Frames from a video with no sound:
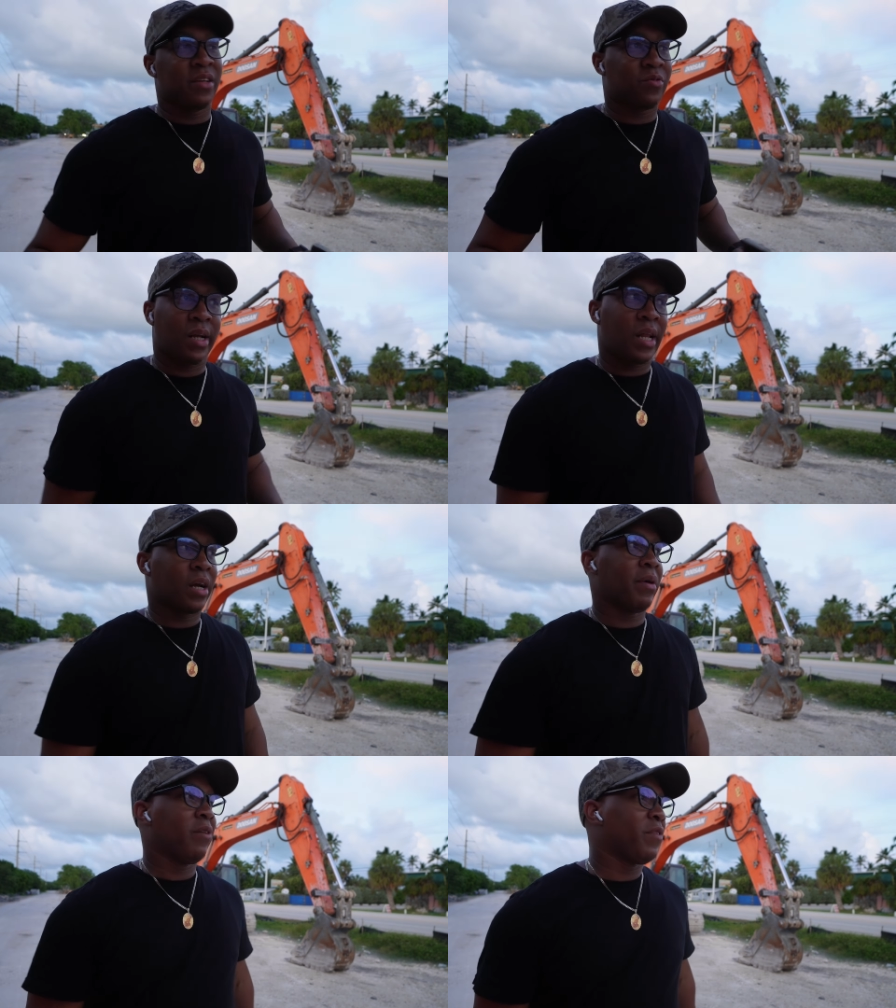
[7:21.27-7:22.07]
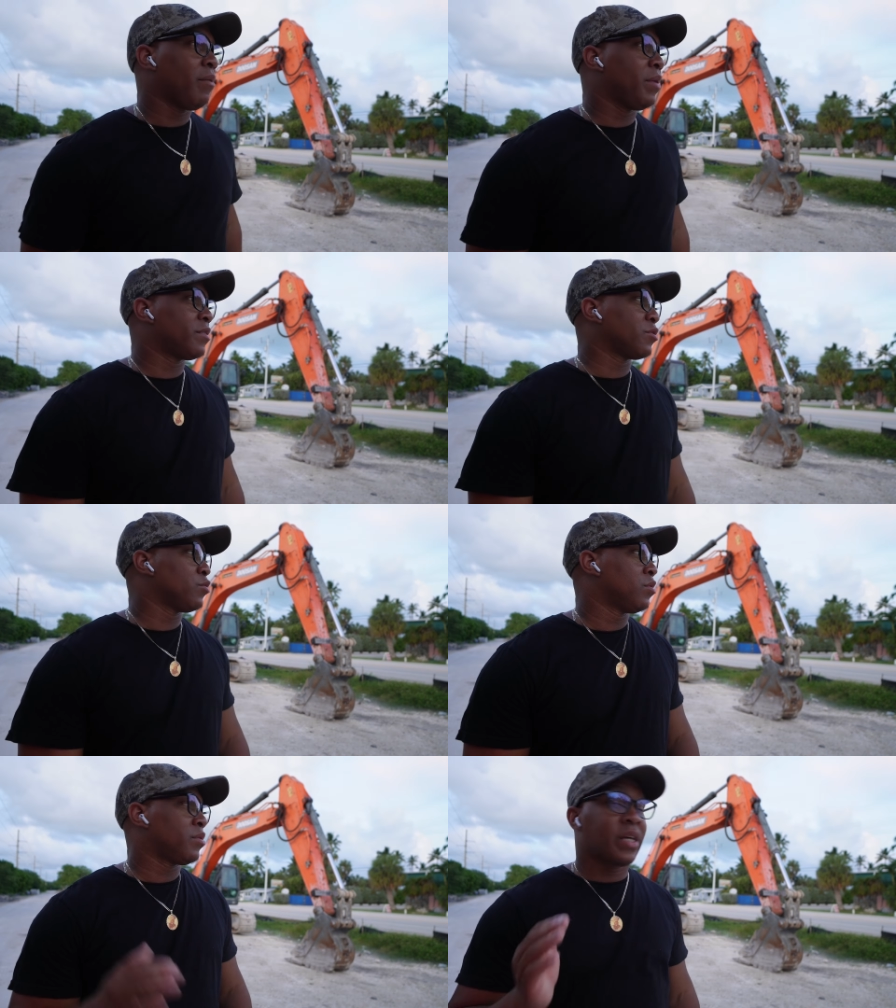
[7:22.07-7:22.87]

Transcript: that's what I like about Flatbed too.